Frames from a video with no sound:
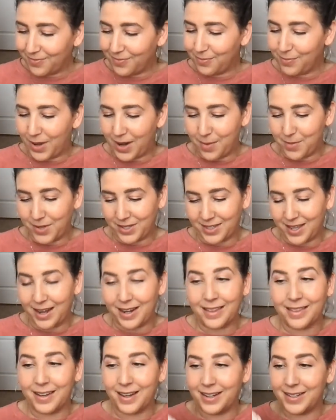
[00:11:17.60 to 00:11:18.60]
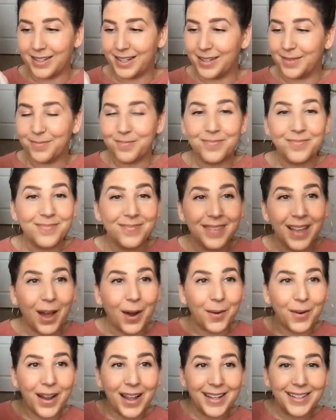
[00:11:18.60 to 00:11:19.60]
But I'm excited that I did.
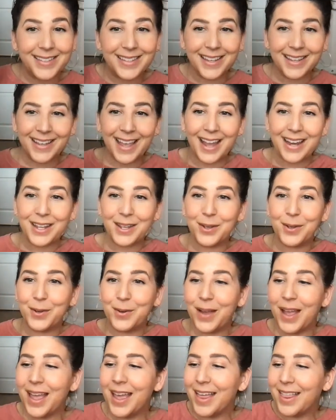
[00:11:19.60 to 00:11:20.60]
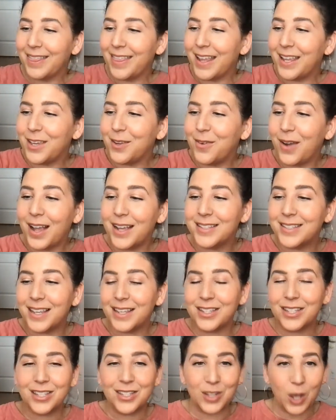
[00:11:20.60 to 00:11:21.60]
All right. Anywho, thank you guys
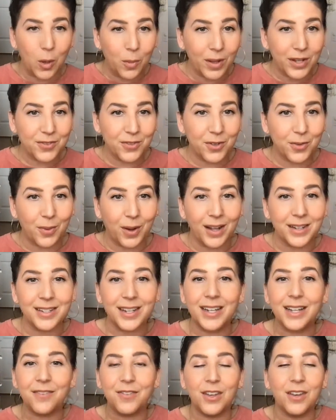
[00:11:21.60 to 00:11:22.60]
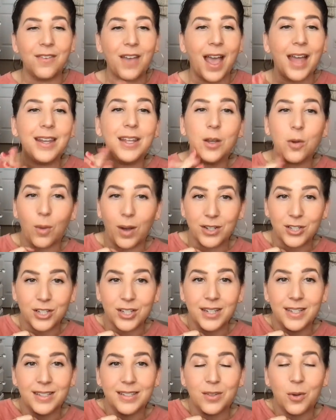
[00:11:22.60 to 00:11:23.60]
so much for watching. If you have any
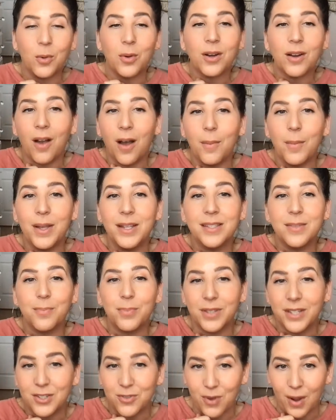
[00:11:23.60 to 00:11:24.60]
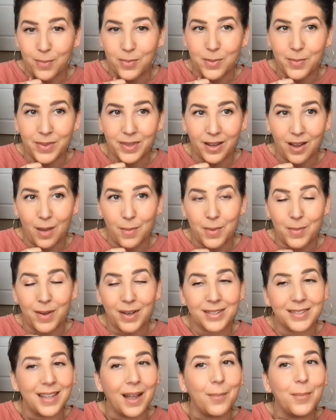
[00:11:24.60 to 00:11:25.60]
questions or comments, please drop them in the comment
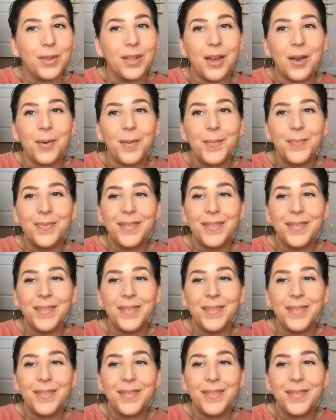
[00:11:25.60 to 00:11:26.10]
box down below.